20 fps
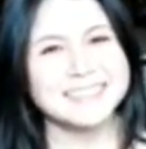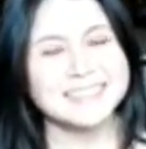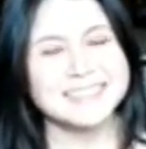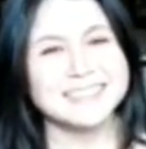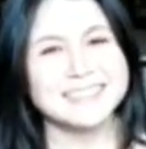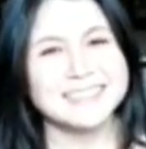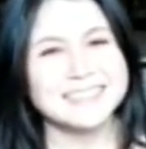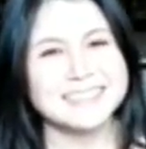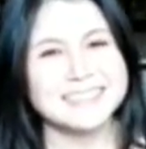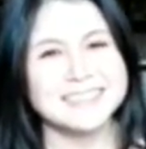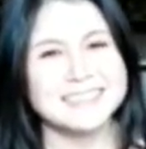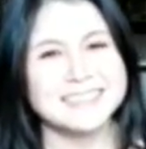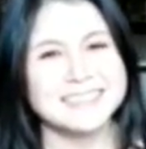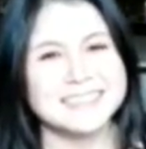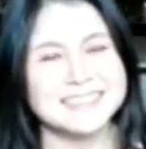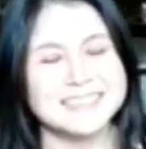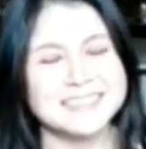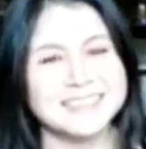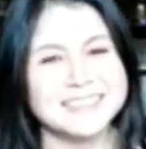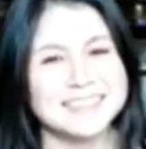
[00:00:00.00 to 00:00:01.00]

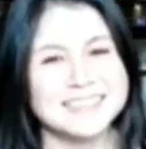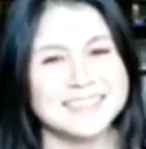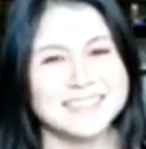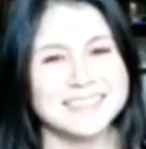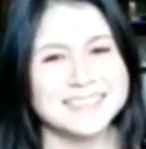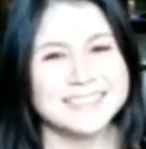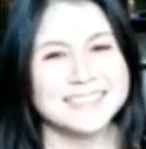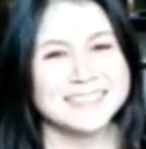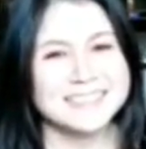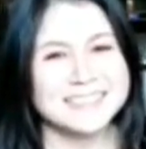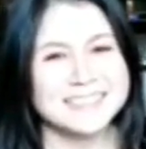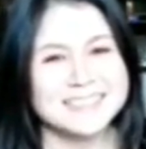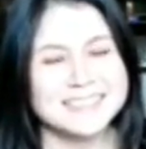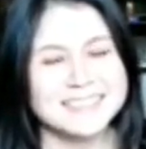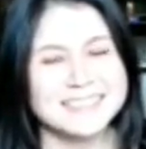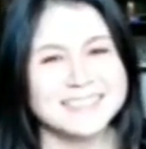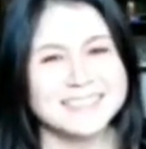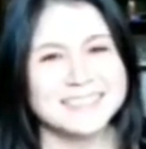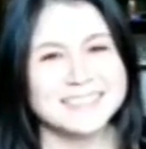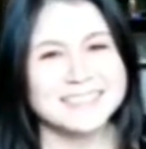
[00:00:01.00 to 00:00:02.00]

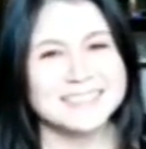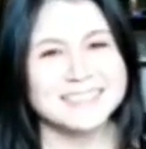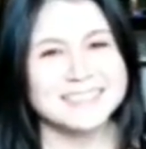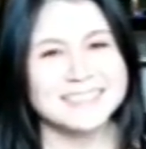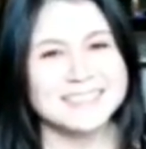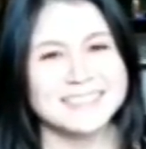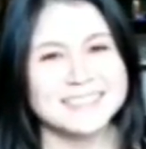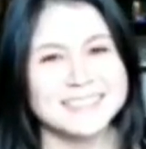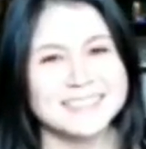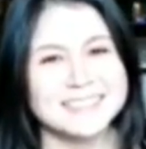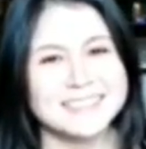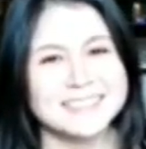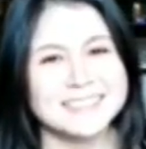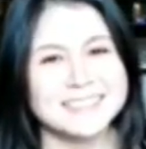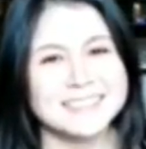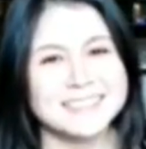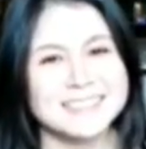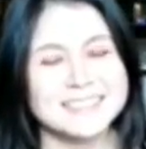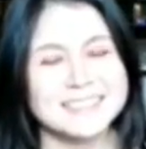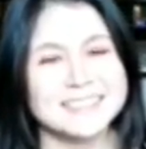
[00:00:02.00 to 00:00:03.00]

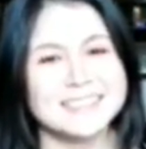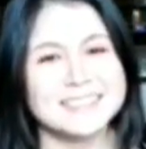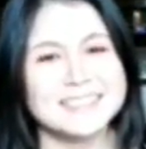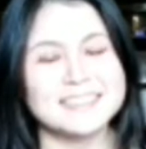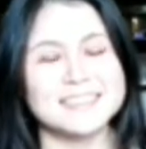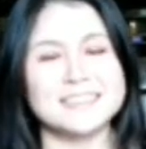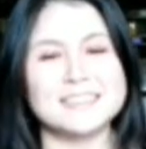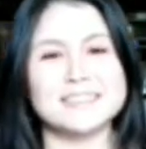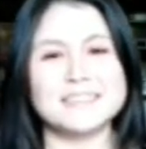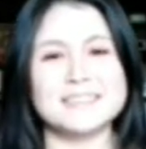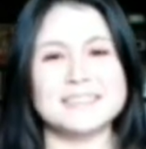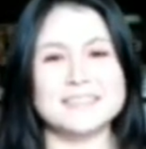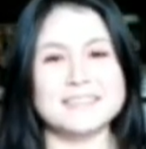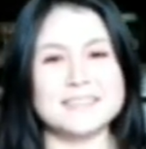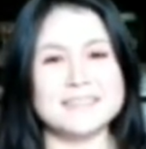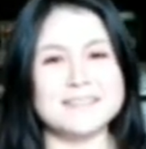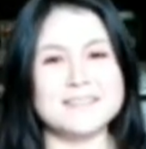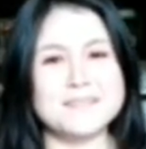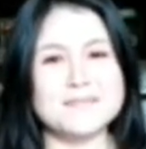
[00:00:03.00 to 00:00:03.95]
[no speech]